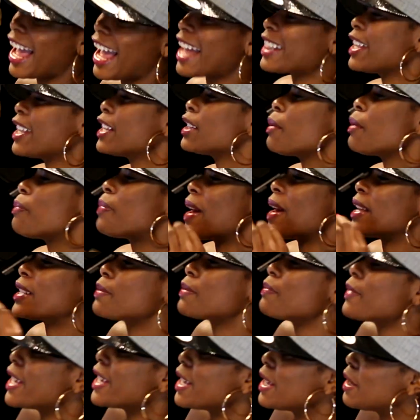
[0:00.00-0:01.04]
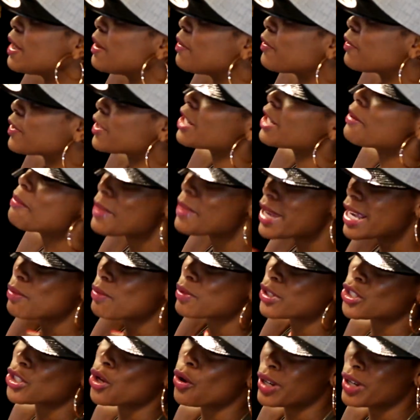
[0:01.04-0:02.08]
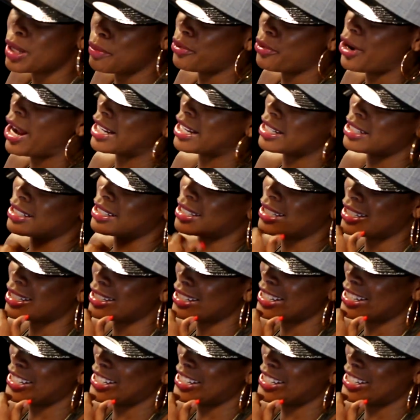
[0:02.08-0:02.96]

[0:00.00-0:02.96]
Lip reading: I think the best meme to me was Tony Braxton.